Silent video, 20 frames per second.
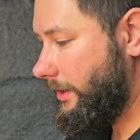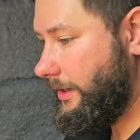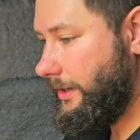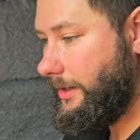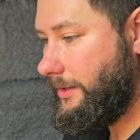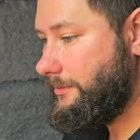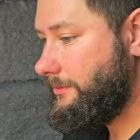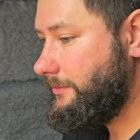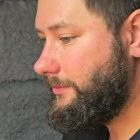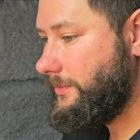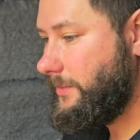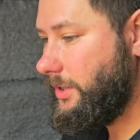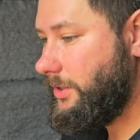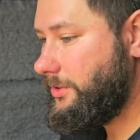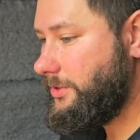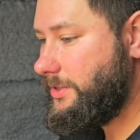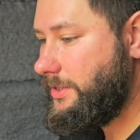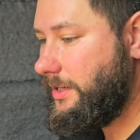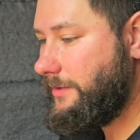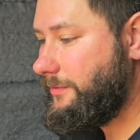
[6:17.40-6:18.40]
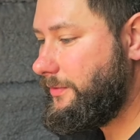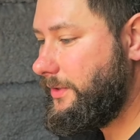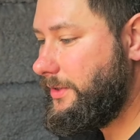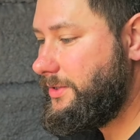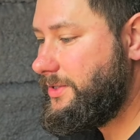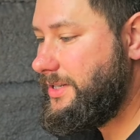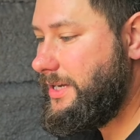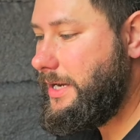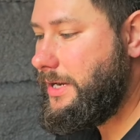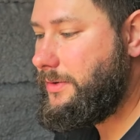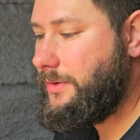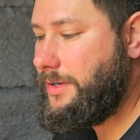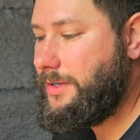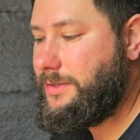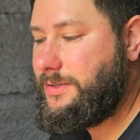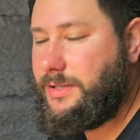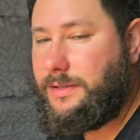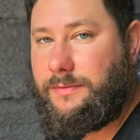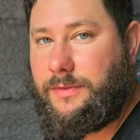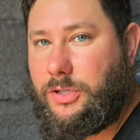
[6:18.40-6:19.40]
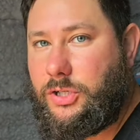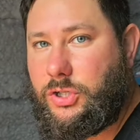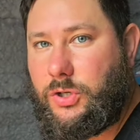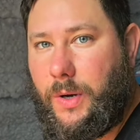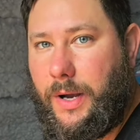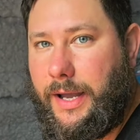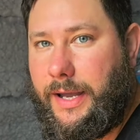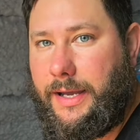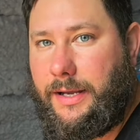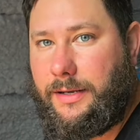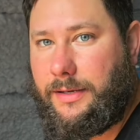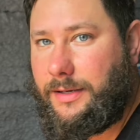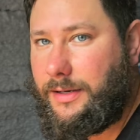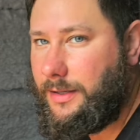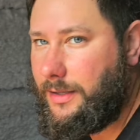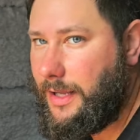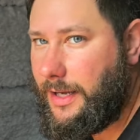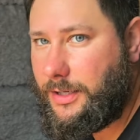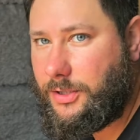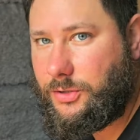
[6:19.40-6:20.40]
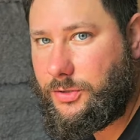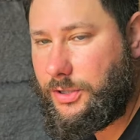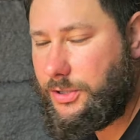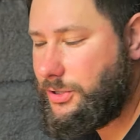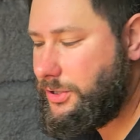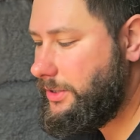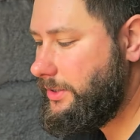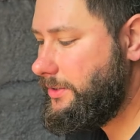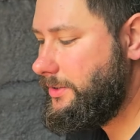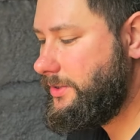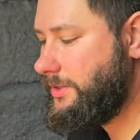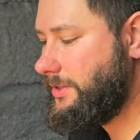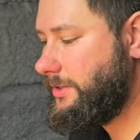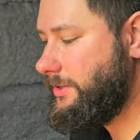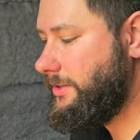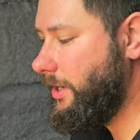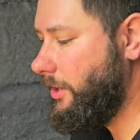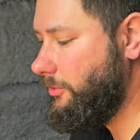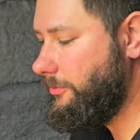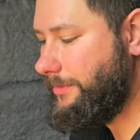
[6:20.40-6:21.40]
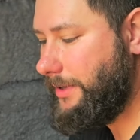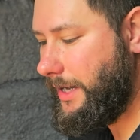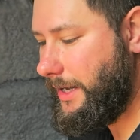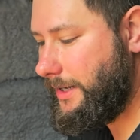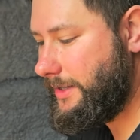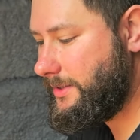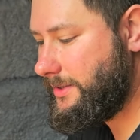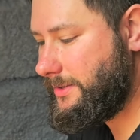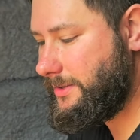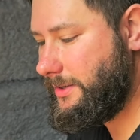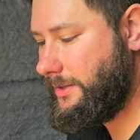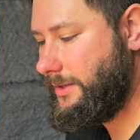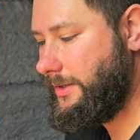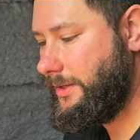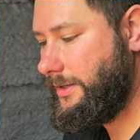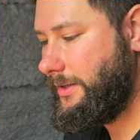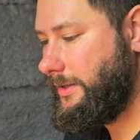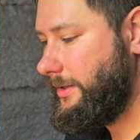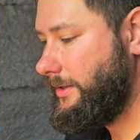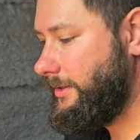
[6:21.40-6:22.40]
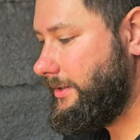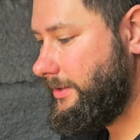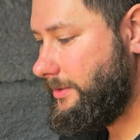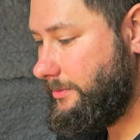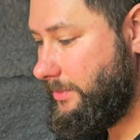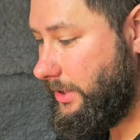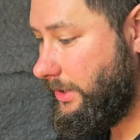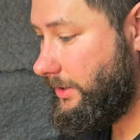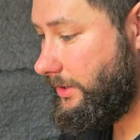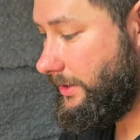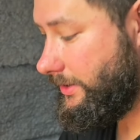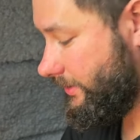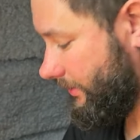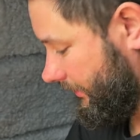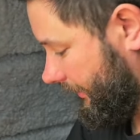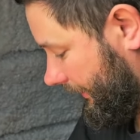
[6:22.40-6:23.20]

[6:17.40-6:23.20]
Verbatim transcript: Um, there's different secrets of the trade. Electricians know best because